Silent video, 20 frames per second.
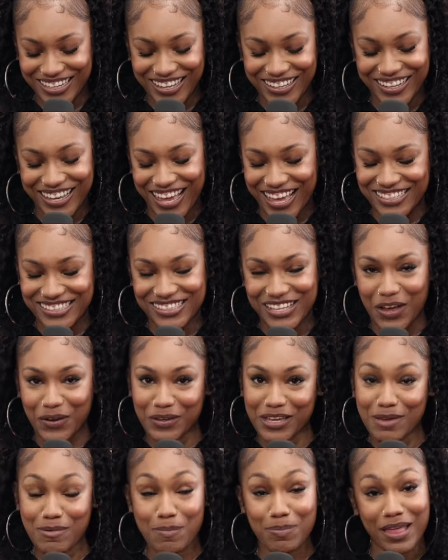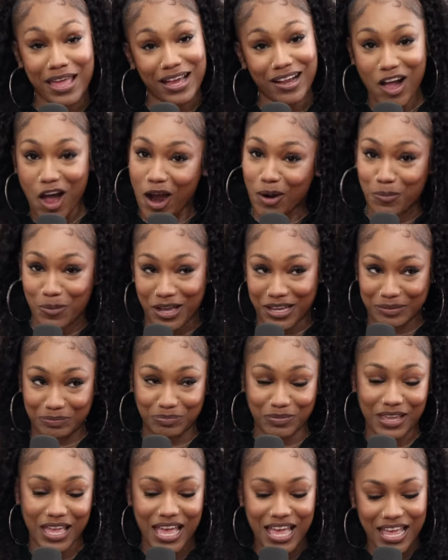Okay, so keep it playing. Card one.
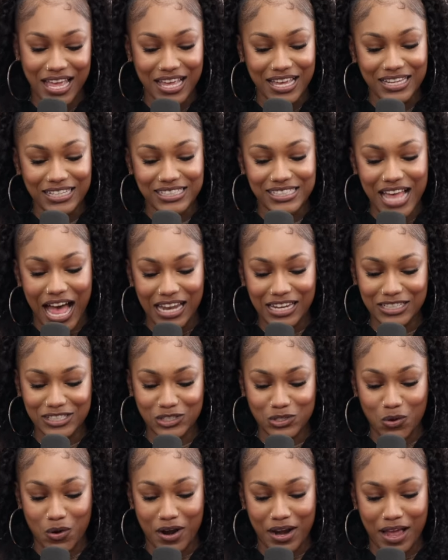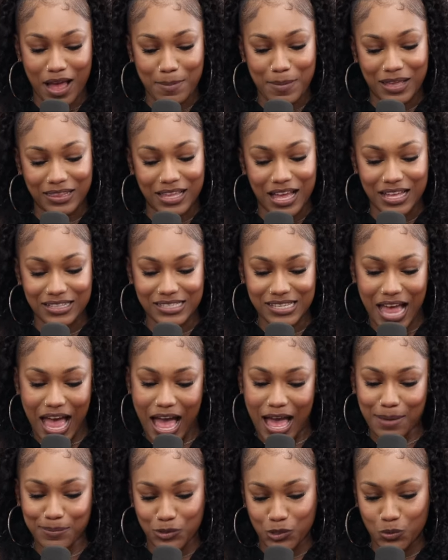Tell a story about a
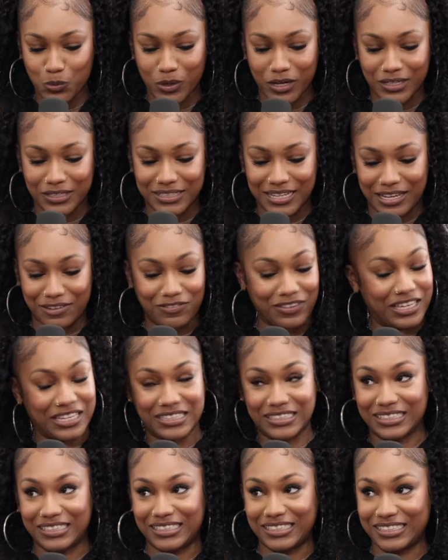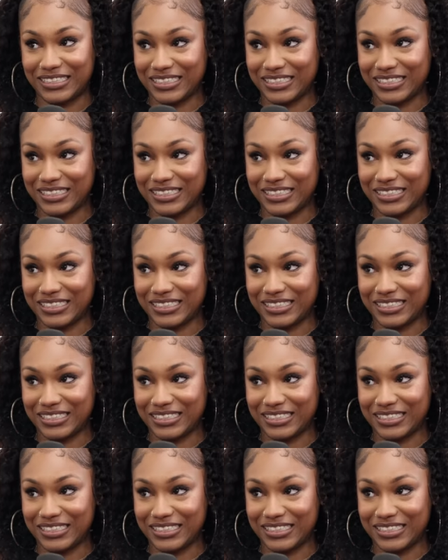time you were dickfished.